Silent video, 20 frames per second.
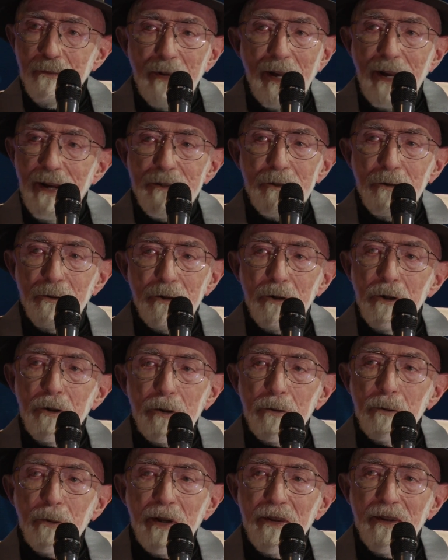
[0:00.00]
I don't
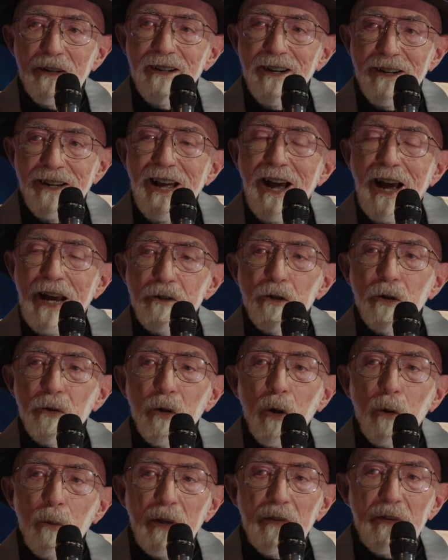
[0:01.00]
know
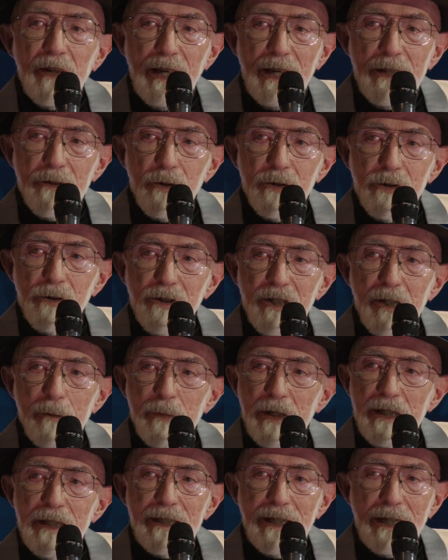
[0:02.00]
what the answer is going to
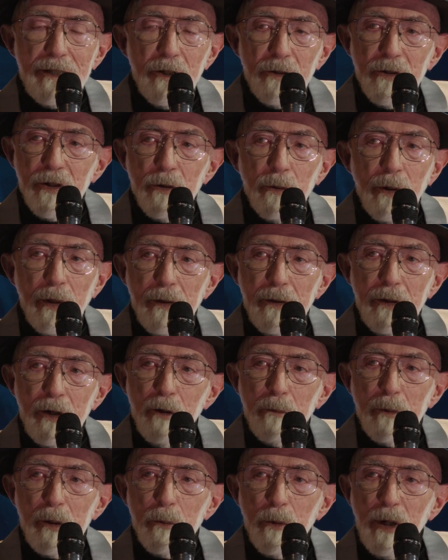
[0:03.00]
be, and I don't know whether the
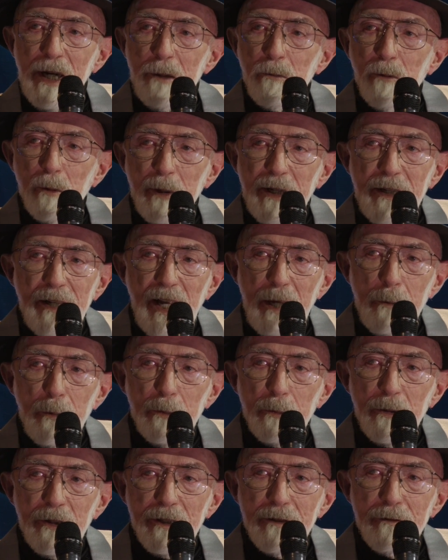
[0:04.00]
human brain will be
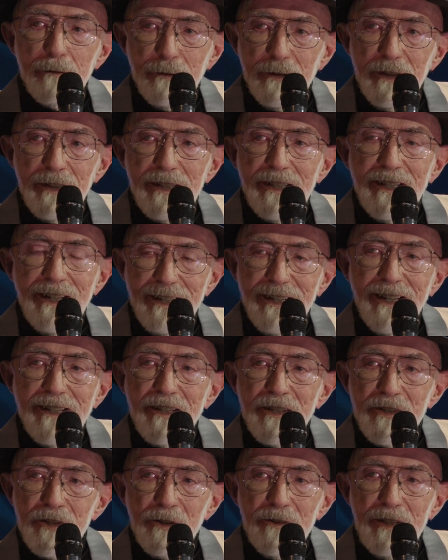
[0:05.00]
capable of
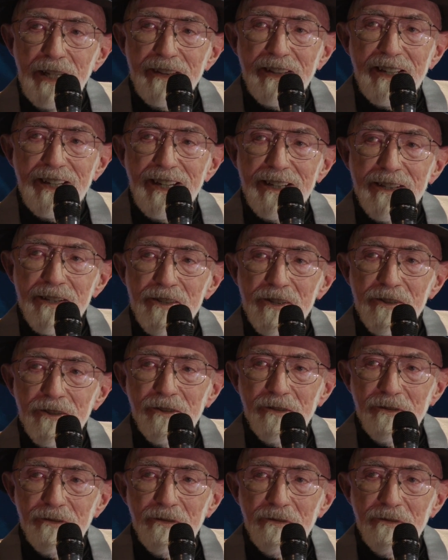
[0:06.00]
discerning the answer.